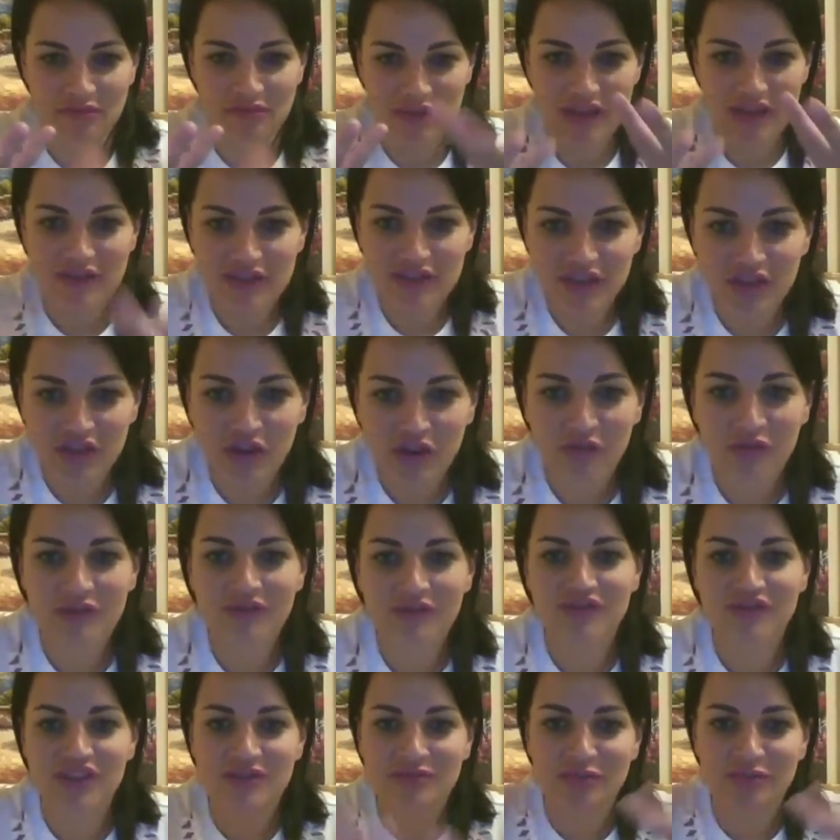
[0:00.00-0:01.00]

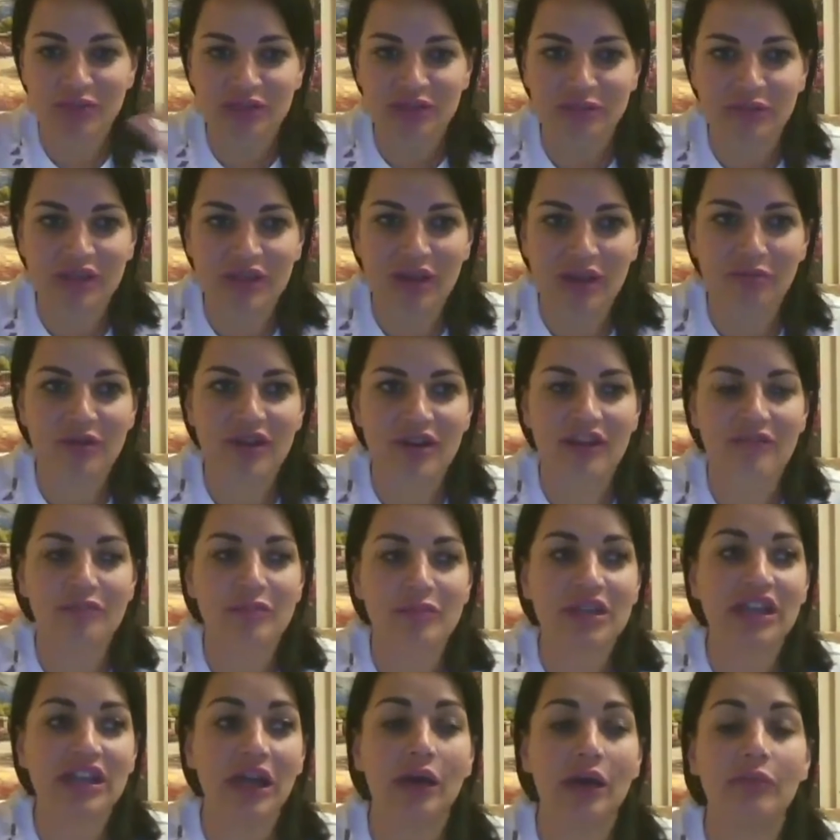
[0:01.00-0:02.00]
we've just built me up, and I've
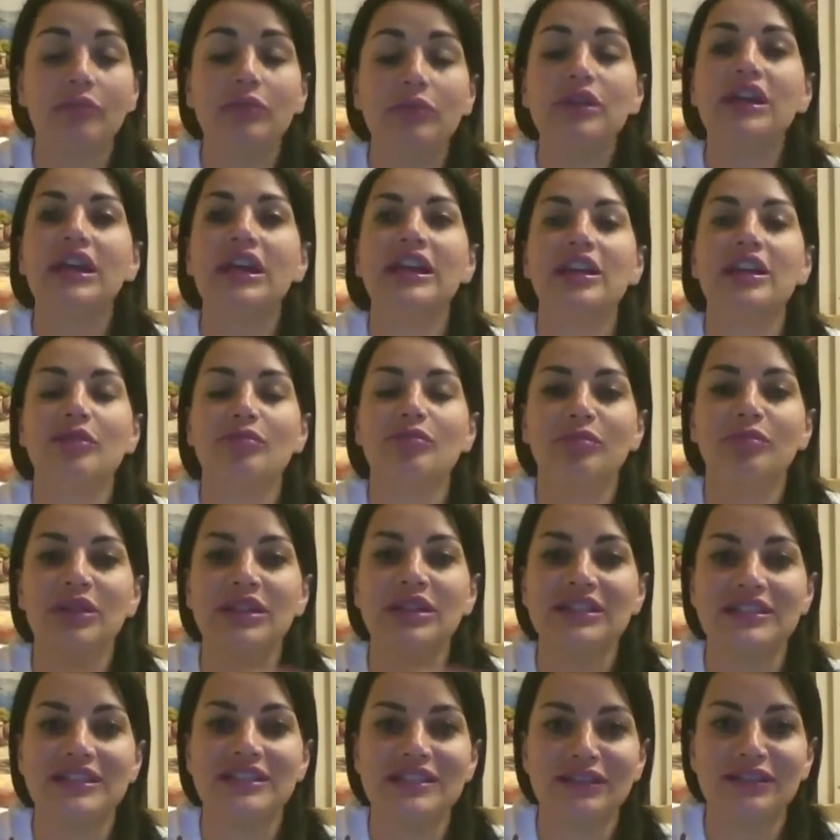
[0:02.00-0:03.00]
become a
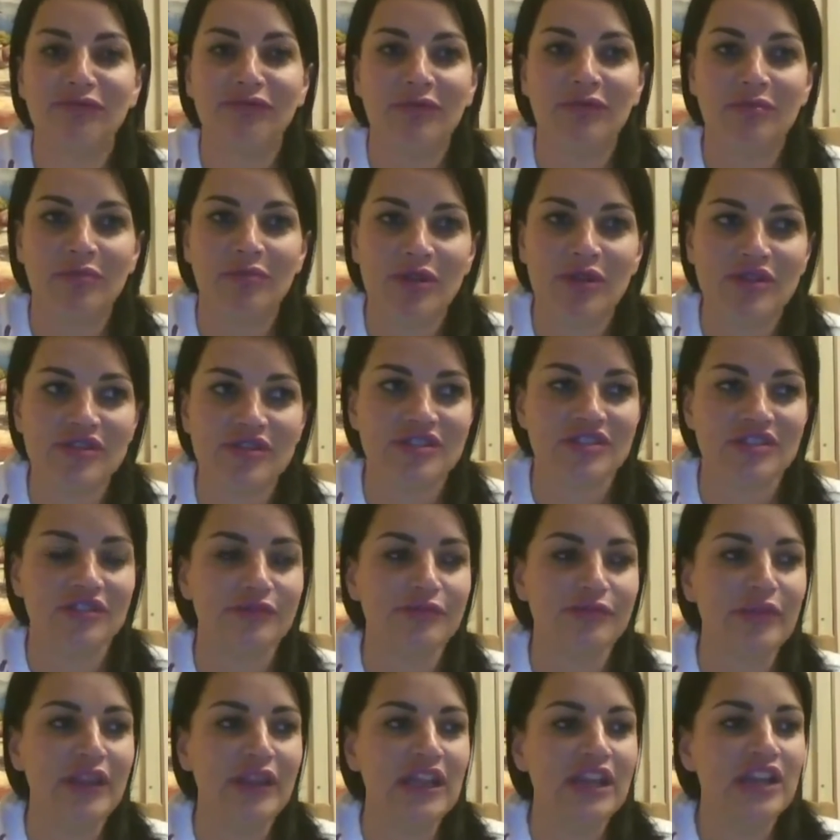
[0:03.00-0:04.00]
completely different
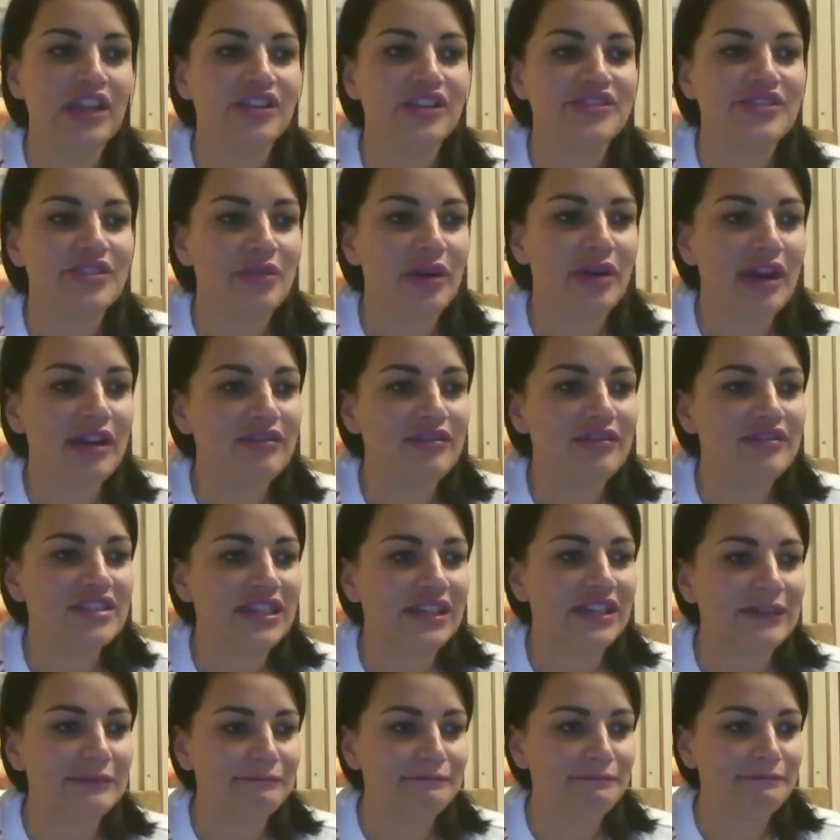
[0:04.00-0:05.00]
person. So I've
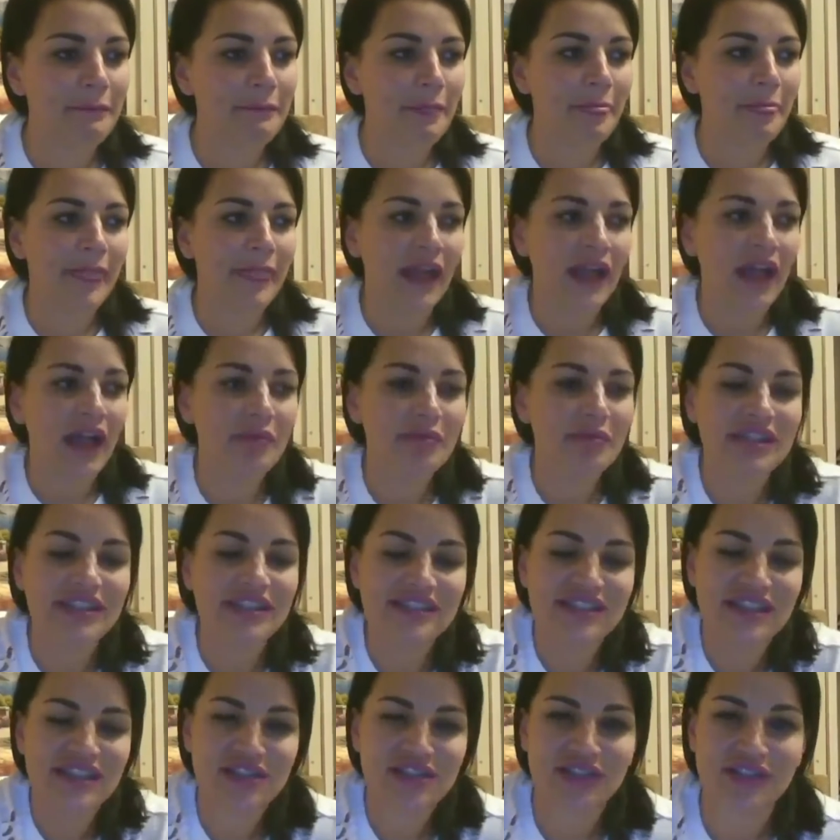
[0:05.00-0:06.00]
done how many
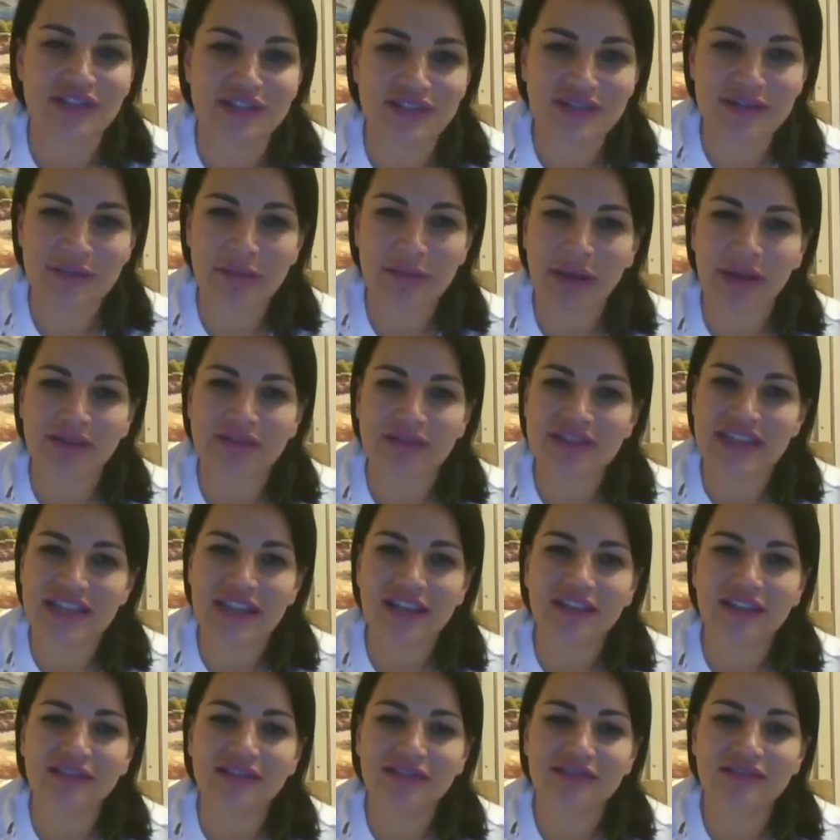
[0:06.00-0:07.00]
sessions? About
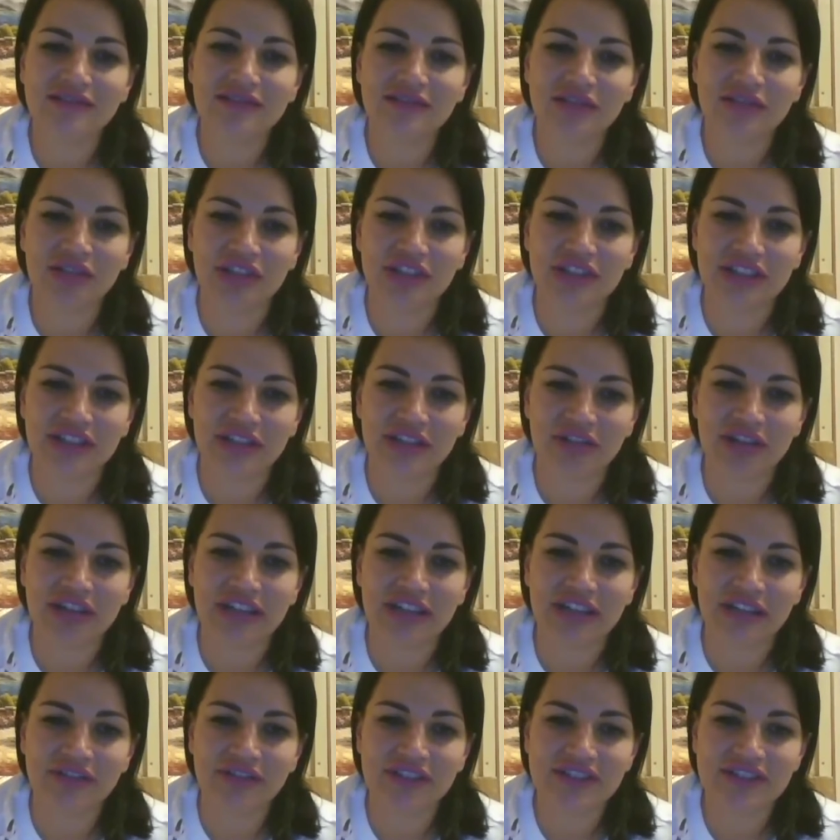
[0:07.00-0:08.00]
10 or
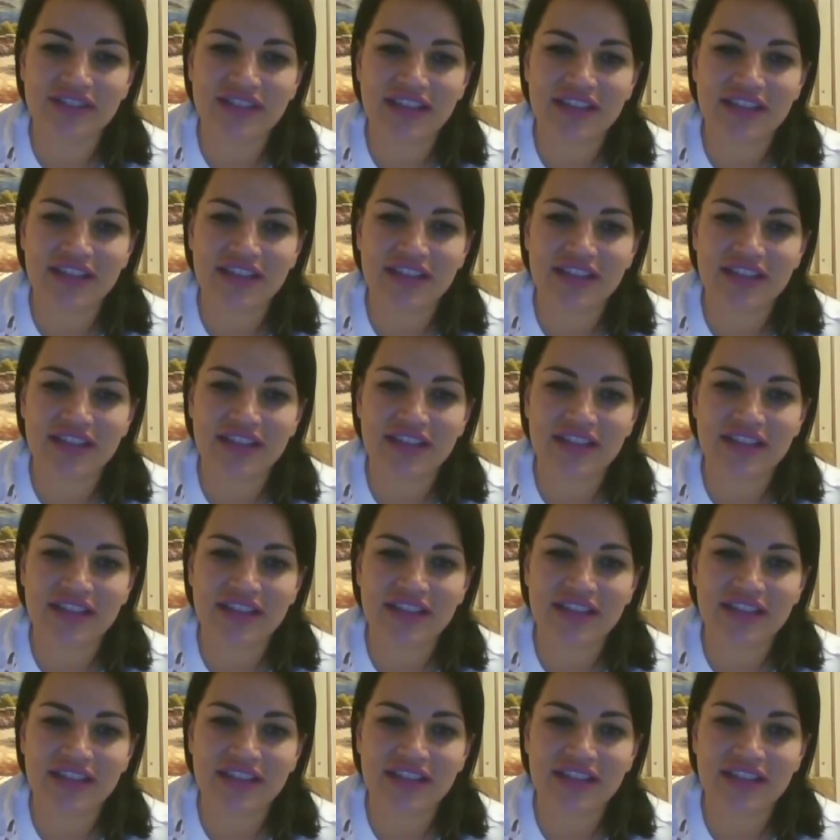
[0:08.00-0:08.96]
11 sessions now.